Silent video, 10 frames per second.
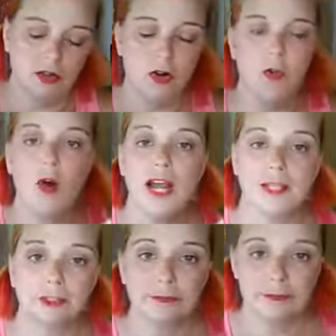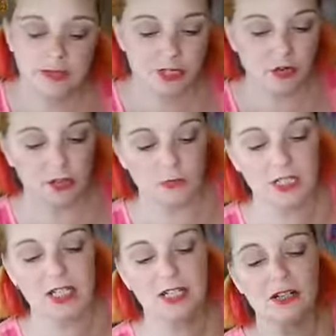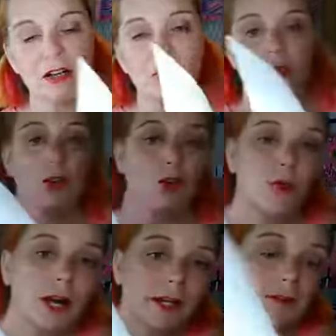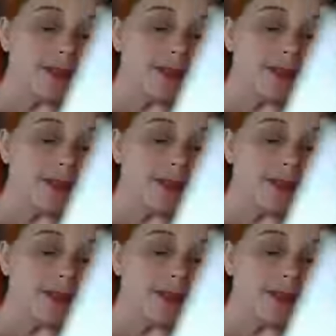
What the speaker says: wire. So you want to get it all over the whole wire,